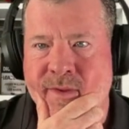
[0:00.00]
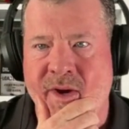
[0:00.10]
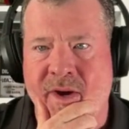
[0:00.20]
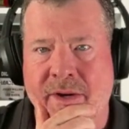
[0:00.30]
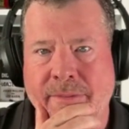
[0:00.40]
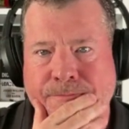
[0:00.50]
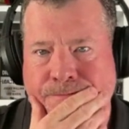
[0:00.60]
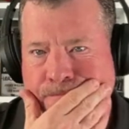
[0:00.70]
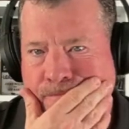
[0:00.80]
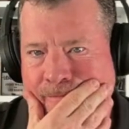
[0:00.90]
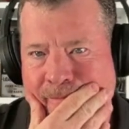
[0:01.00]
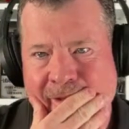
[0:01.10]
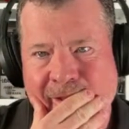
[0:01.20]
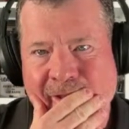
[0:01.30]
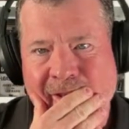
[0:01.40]

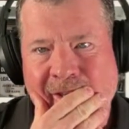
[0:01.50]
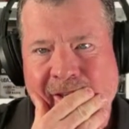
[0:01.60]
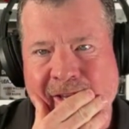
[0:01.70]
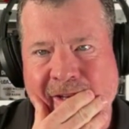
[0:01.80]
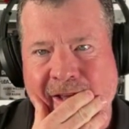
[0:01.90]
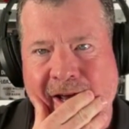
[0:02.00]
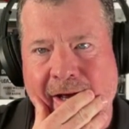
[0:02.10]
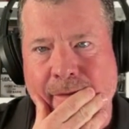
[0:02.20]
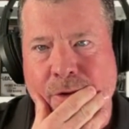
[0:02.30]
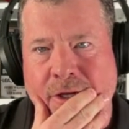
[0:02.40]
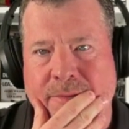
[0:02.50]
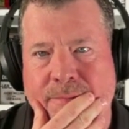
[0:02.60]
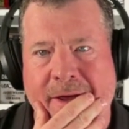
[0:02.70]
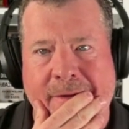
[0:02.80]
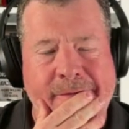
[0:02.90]
And put it to
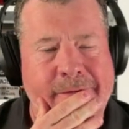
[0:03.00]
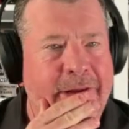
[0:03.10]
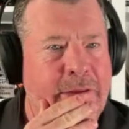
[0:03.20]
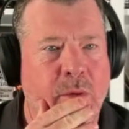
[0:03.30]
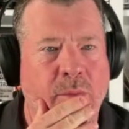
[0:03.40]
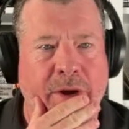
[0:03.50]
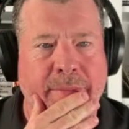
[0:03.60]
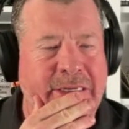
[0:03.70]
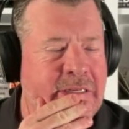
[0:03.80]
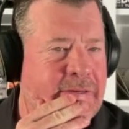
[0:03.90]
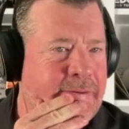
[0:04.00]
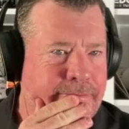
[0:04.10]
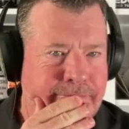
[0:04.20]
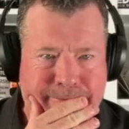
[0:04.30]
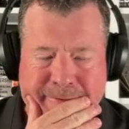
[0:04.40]
bed, right? You won't want to miss it.
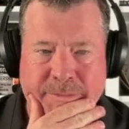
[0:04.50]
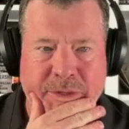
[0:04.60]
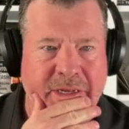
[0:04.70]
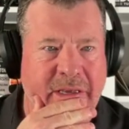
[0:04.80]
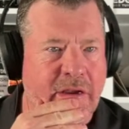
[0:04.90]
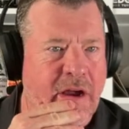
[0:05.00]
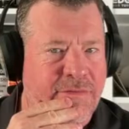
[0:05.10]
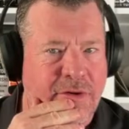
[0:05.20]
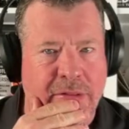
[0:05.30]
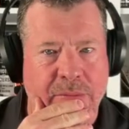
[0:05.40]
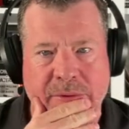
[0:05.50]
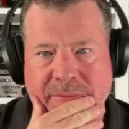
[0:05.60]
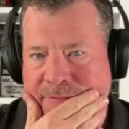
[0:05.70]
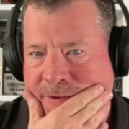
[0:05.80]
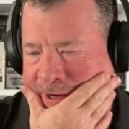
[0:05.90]
Then we're gonna kick off another one,
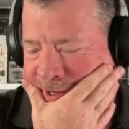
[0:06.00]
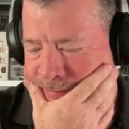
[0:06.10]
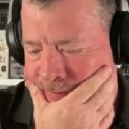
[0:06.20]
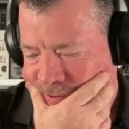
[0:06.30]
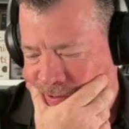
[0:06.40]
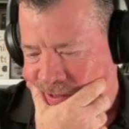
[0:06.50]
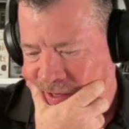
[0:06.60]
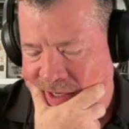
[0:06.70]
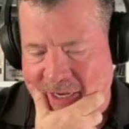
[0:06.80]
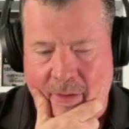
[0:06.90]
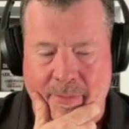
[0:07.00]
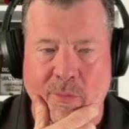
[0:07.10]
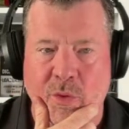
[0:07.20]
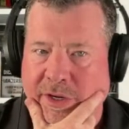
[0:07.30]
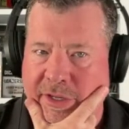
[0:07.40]
all right? I can't
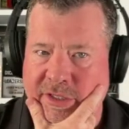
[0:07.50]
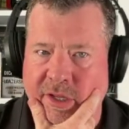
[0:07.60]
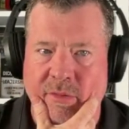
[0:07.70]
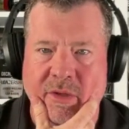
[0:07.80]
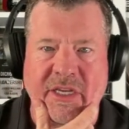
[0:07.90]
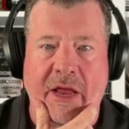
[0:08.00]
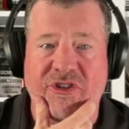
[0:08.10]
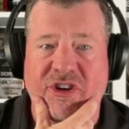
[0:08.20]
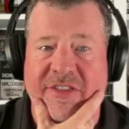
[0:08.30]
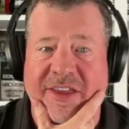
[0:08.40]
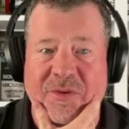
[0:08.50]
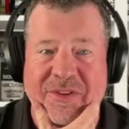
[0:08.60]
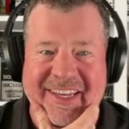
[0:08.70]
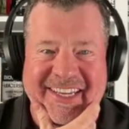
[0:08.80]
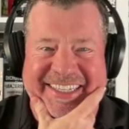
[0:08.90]
remember what it is, otherwise I'd share that with
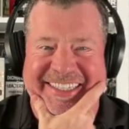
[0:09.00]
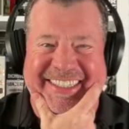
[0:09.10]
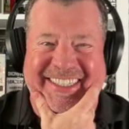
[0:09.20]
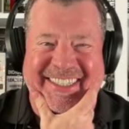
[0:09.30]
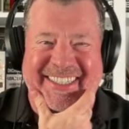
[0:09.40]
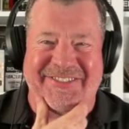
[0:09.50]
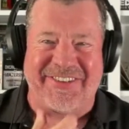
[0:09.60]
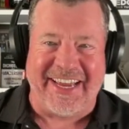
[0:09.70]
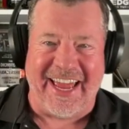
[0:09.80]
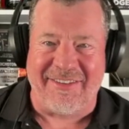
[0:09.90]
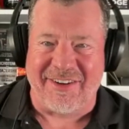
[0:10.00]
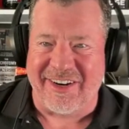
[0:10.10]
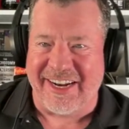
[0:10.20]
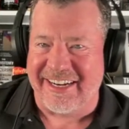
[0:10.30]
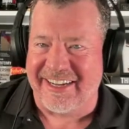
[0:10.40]
you. But I have it
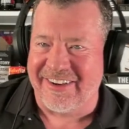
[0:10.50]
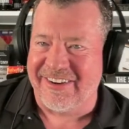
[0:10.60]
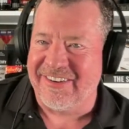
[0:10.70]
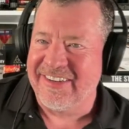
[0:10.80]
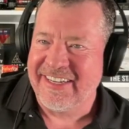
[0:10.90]
ready to go.